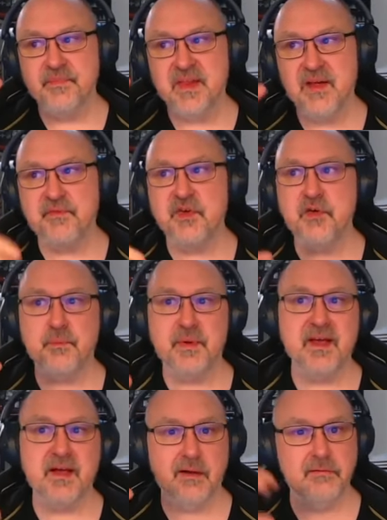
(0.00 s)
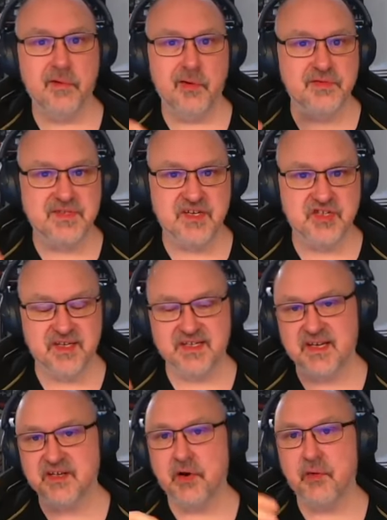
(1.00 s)
if you pick a low digit
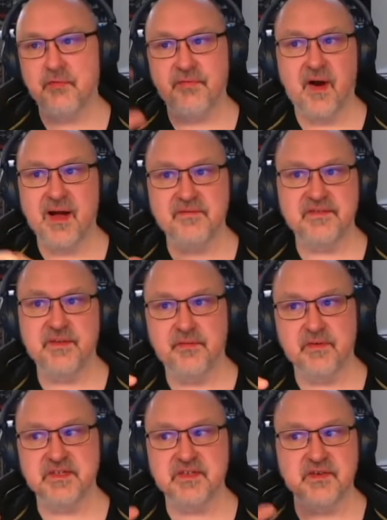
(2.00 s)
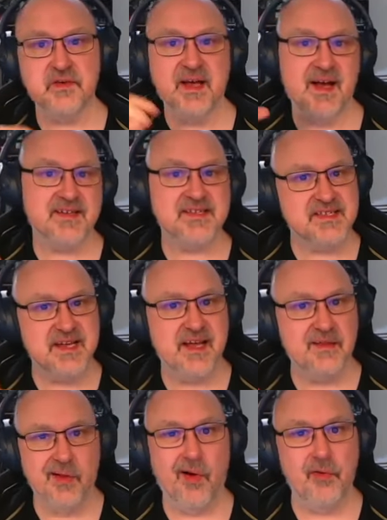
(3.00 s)
and go five different, you can't stay
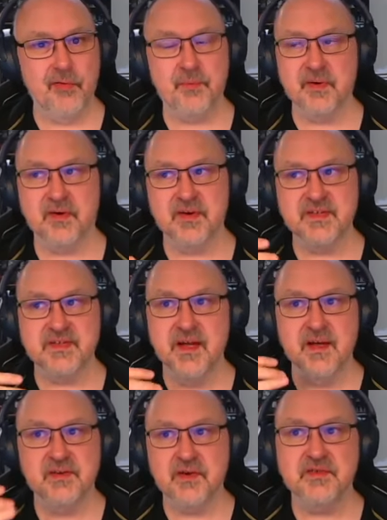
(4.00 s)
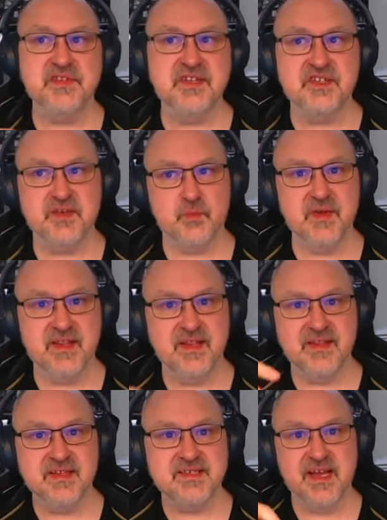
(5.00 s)
low because no digit
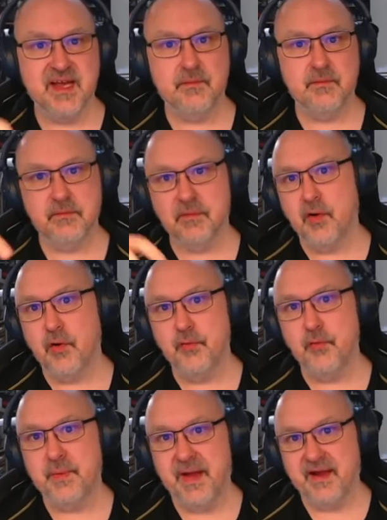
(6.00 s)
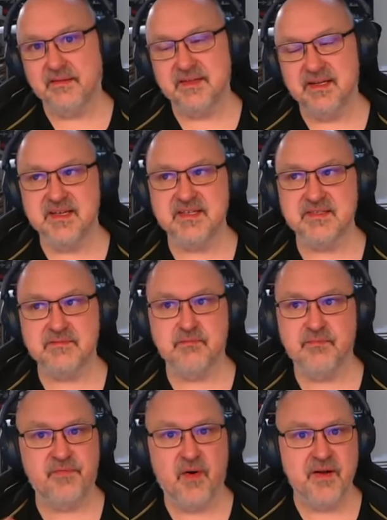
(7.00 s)
within the same low band is
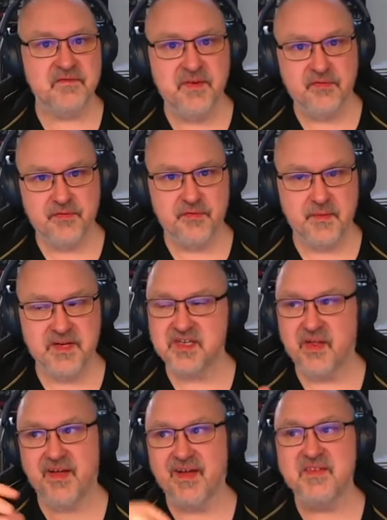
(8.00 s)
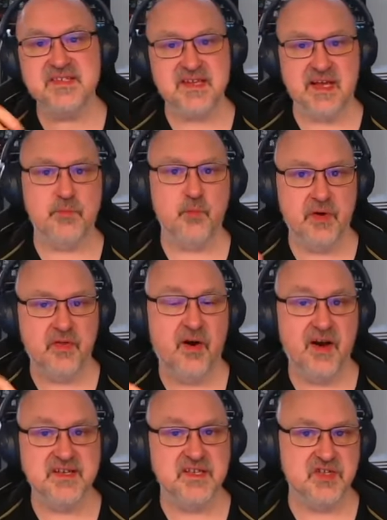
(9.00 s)
five different from each other, and the same with
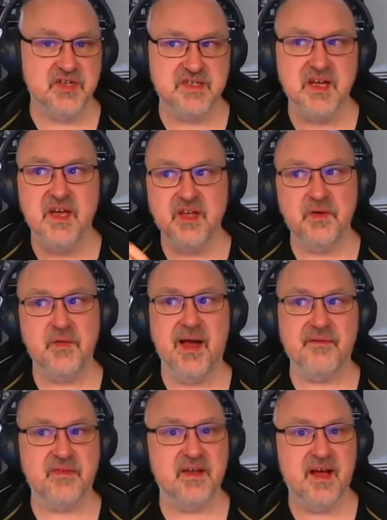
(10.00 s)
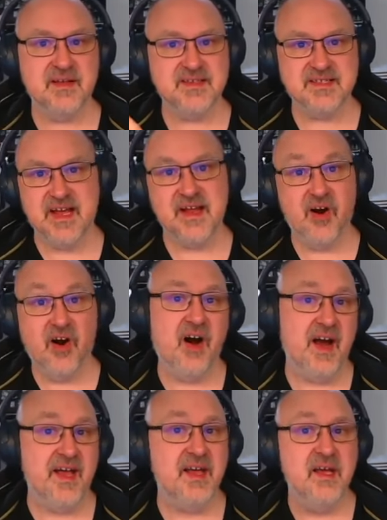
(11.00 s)
high digits. You have to, can't stay
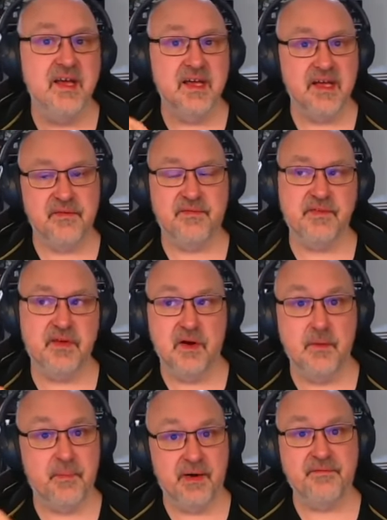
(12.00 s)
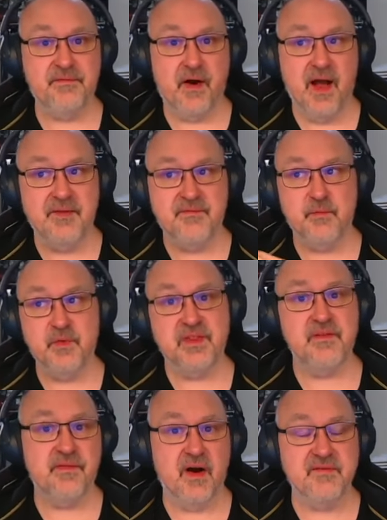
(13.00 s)
high if above five with
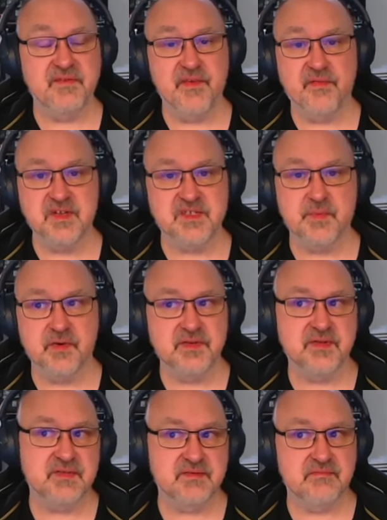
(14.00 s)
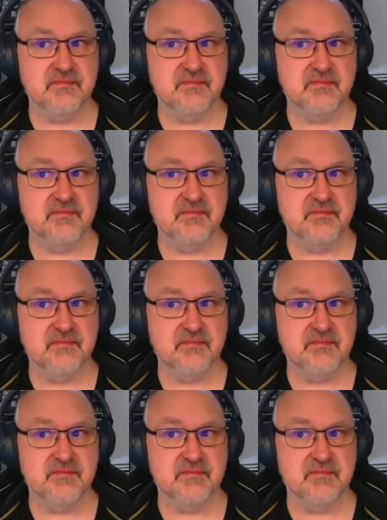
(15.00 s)
the five difference because